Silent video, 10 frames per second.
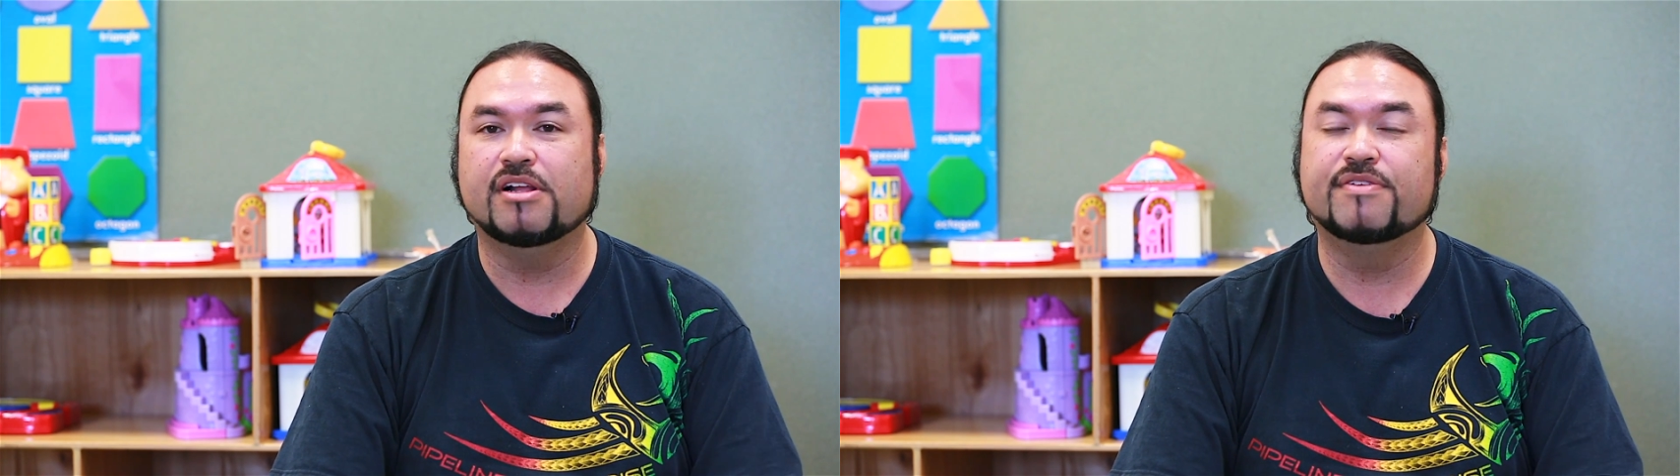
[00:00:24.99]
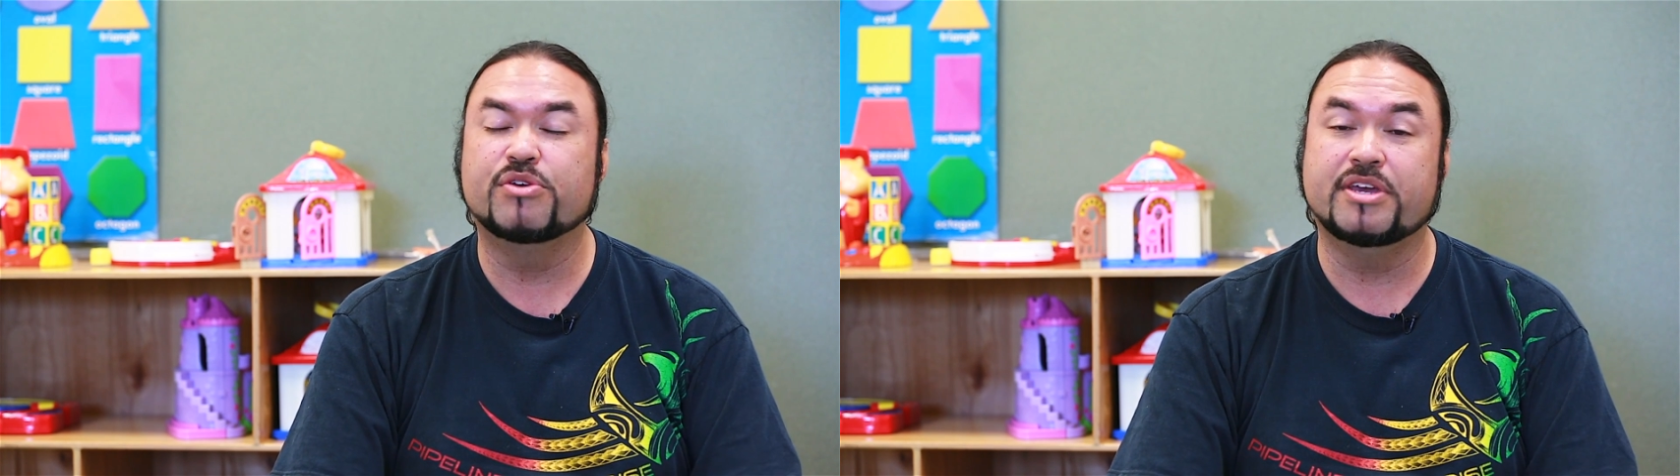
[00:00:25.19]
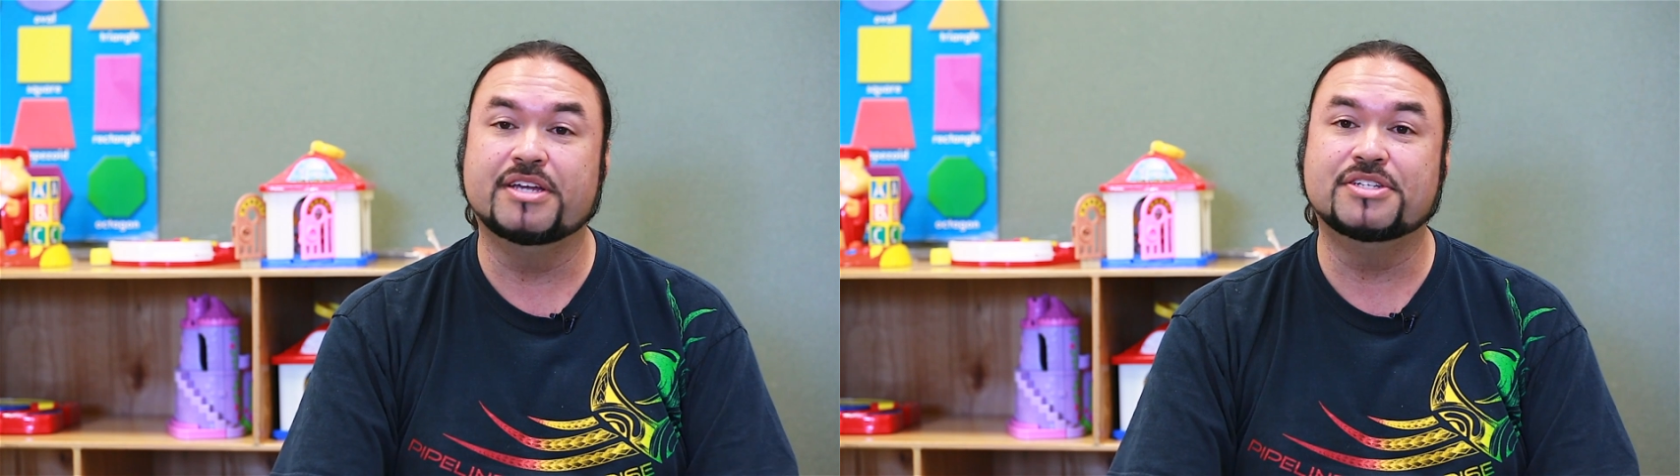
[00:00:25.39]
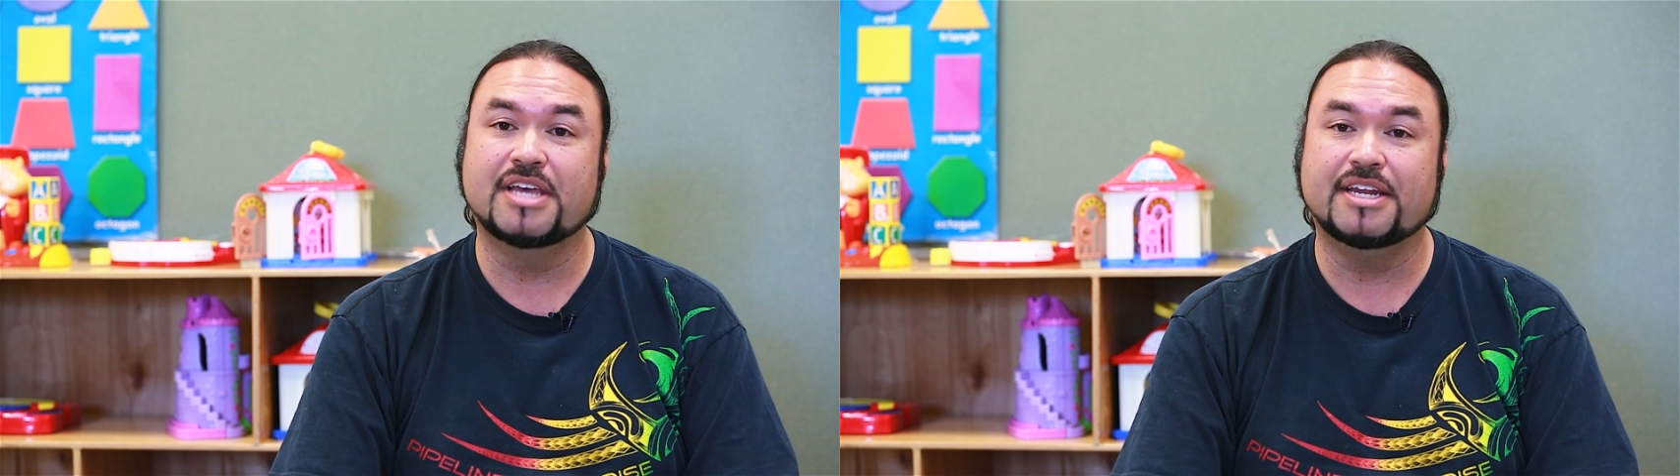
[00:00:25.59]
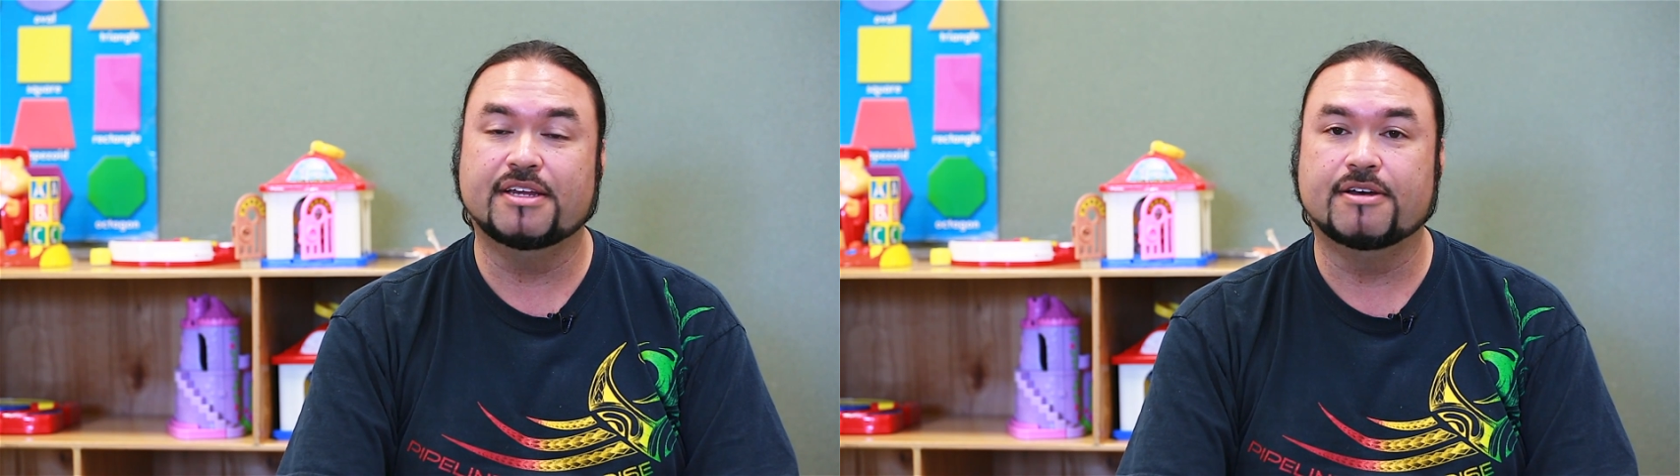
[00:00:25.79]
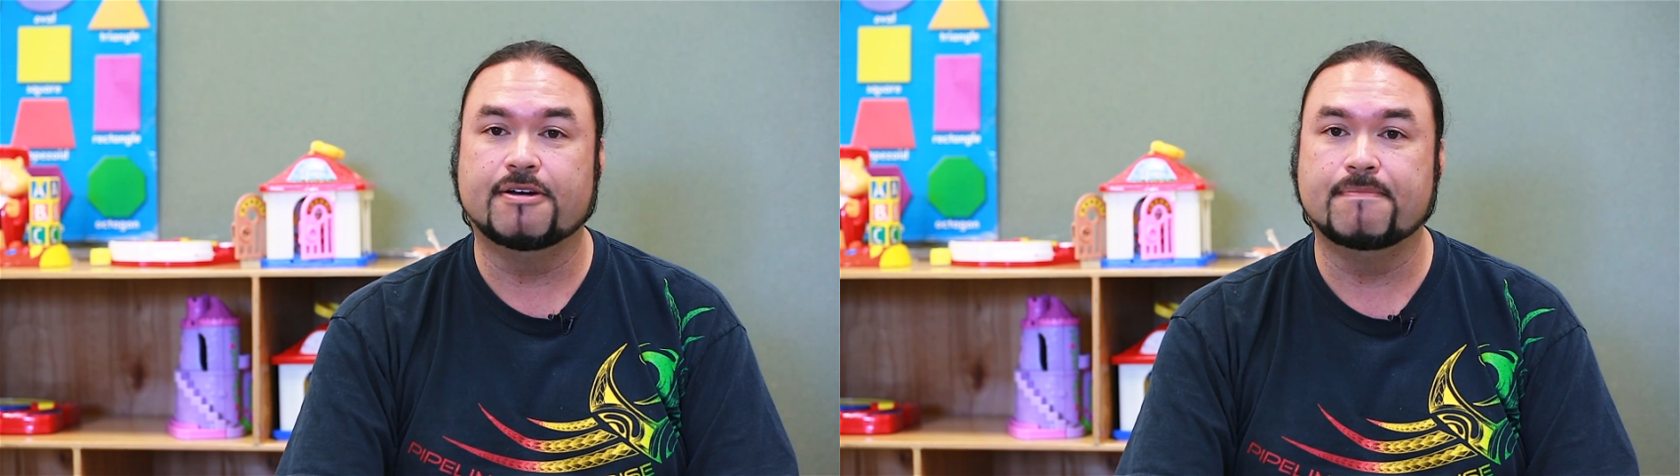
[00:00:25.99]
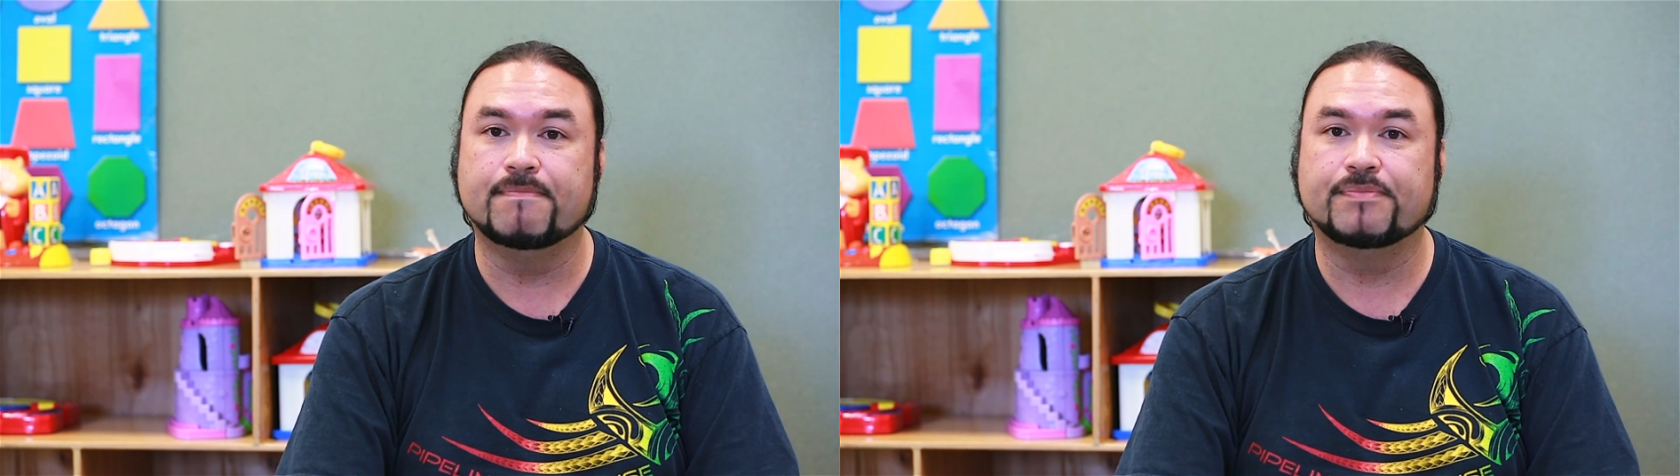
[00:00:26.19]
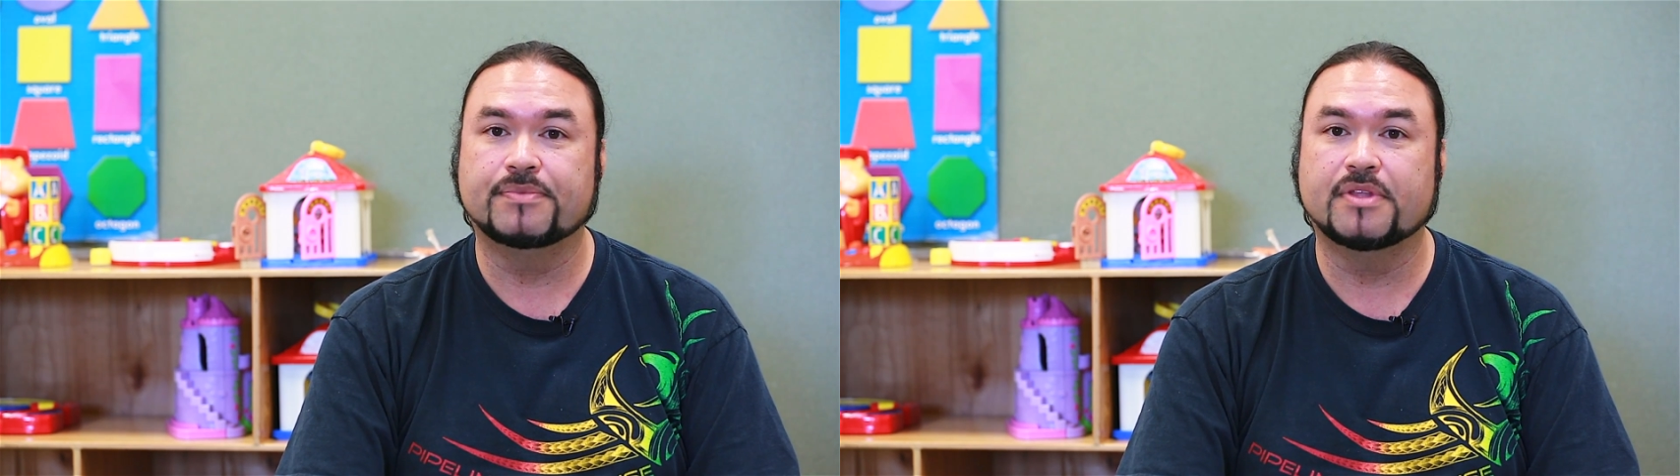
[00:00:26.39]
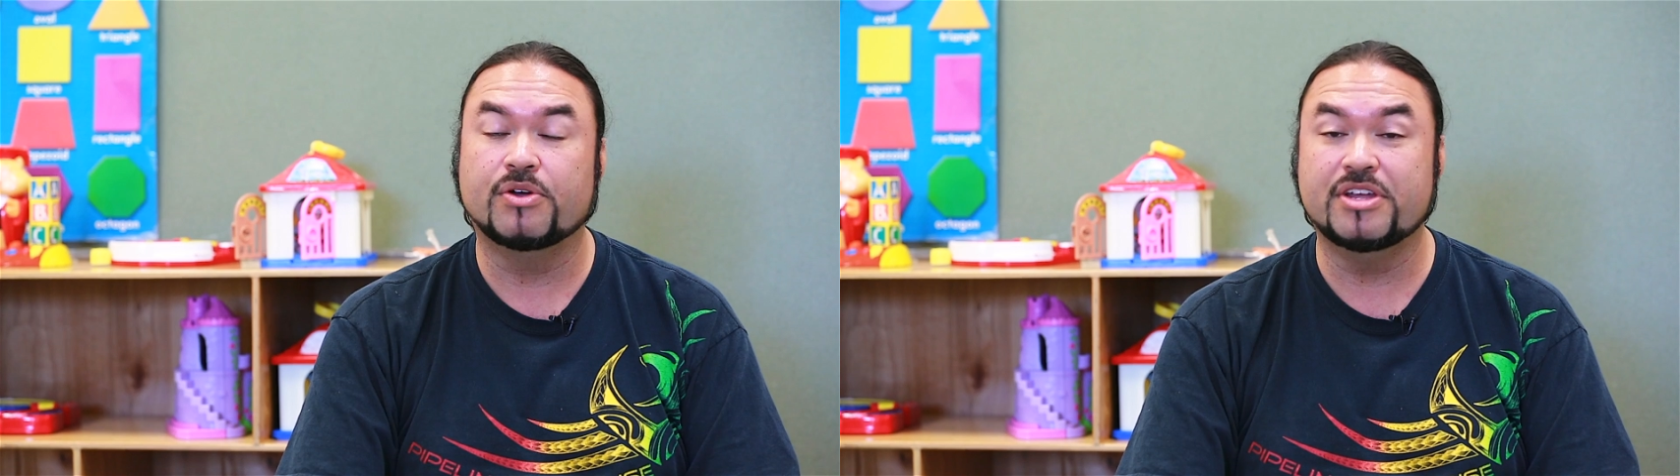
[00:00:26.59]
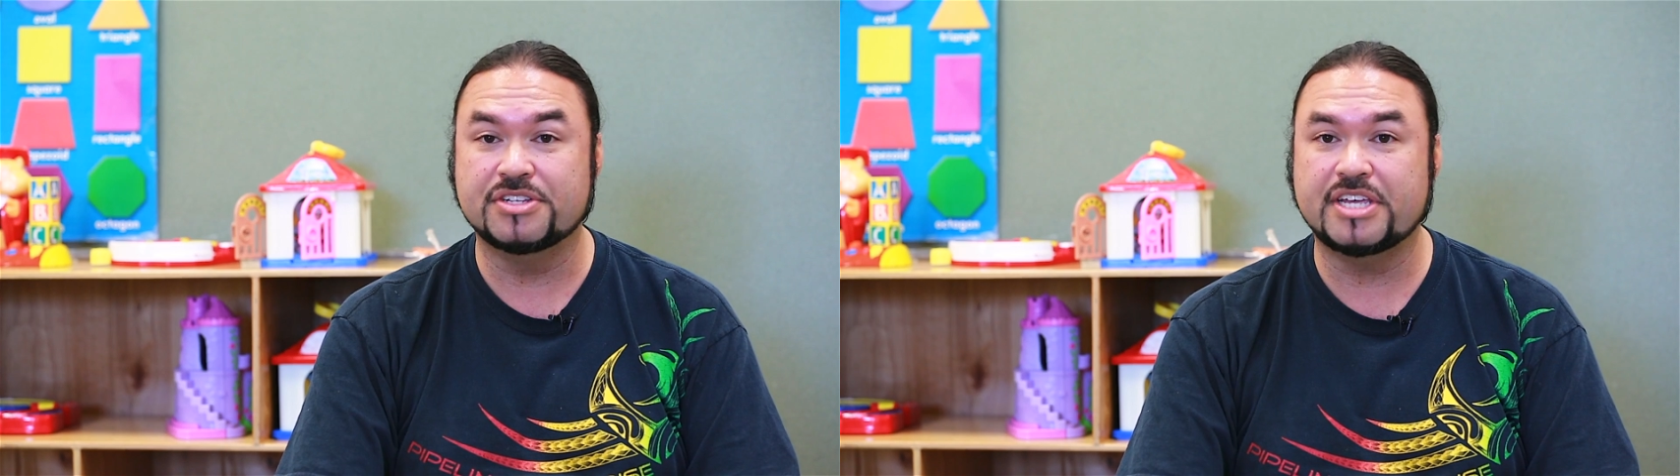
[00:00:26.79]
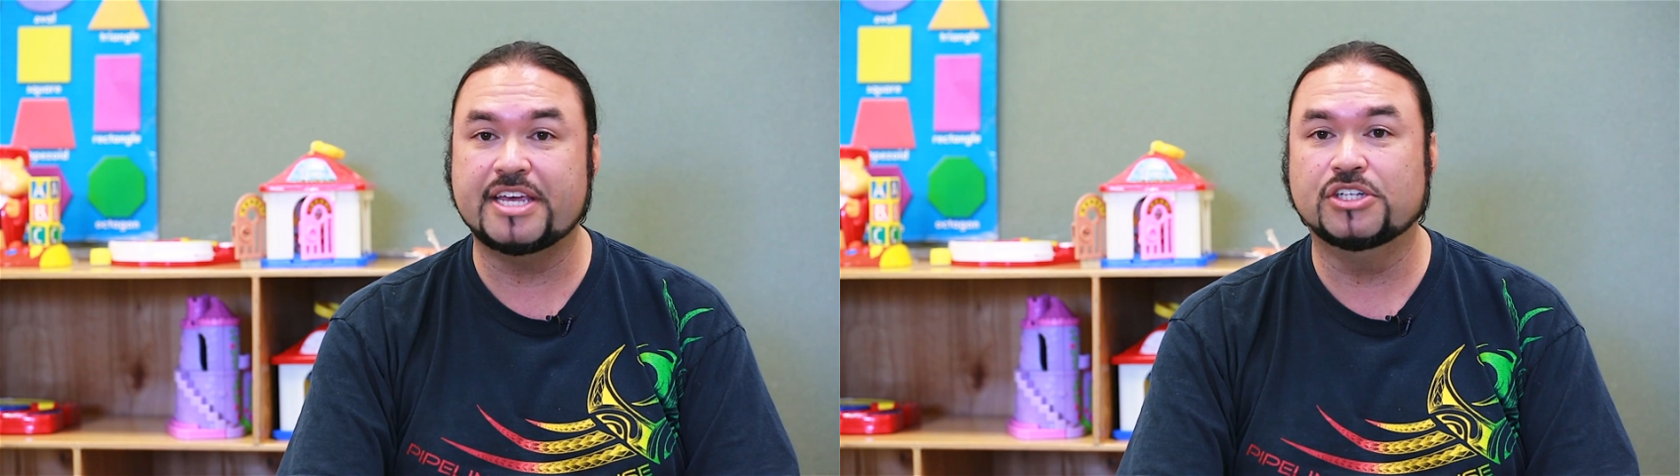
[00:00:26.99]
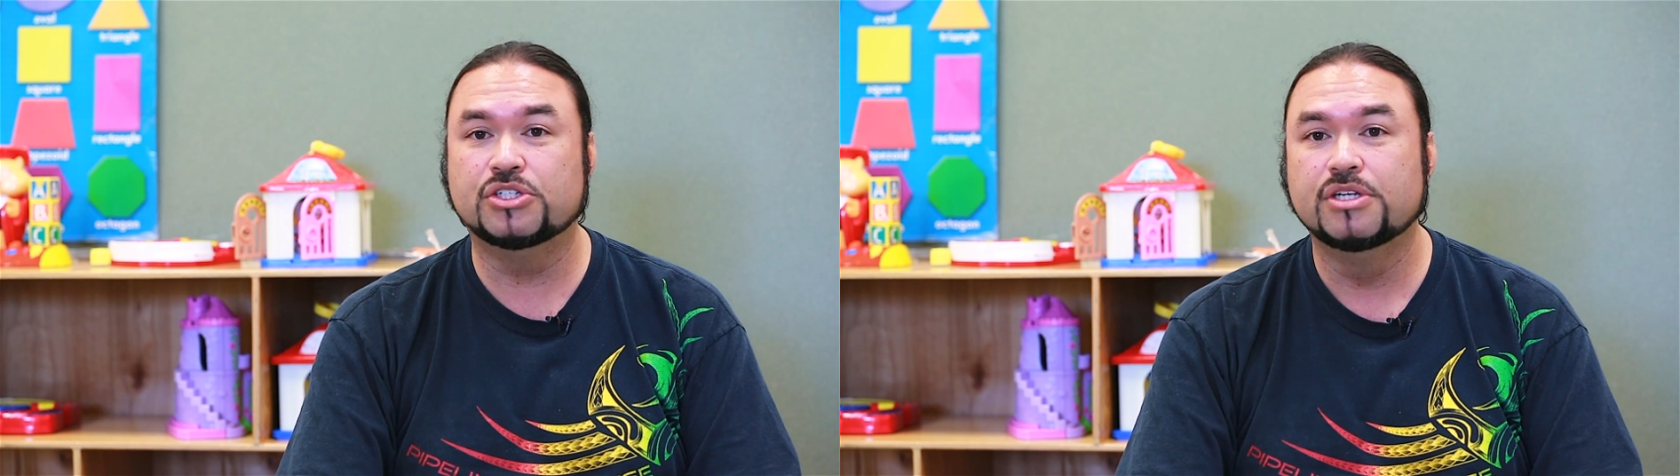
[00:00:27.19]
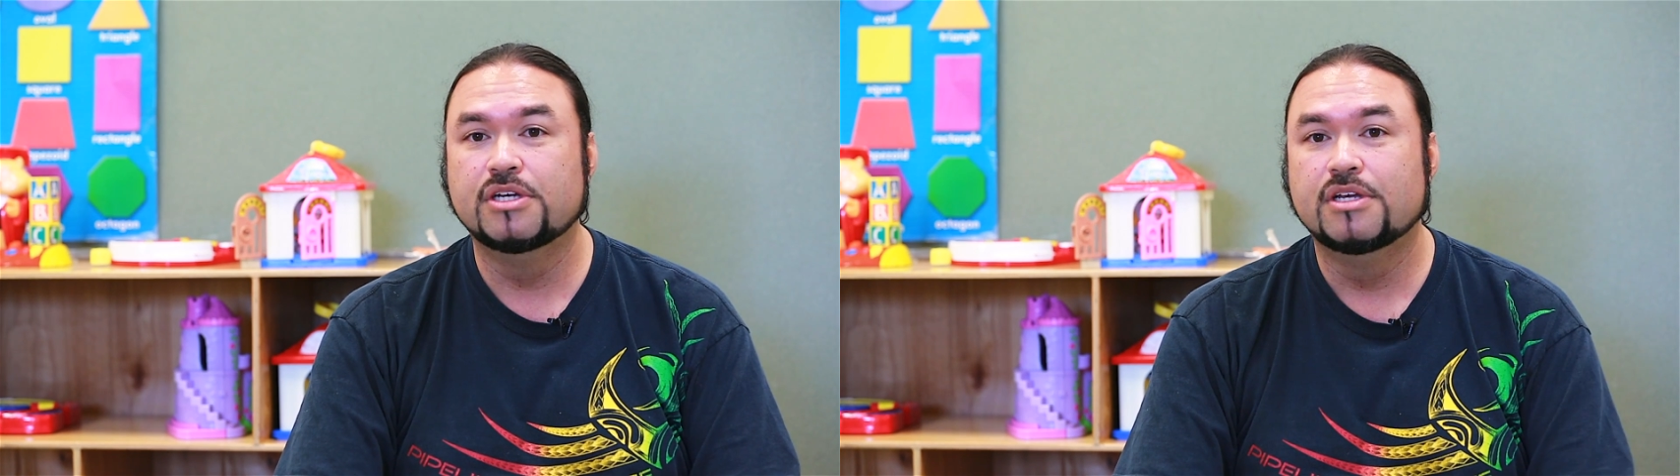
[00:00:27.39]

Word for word: other kids that um, are his age.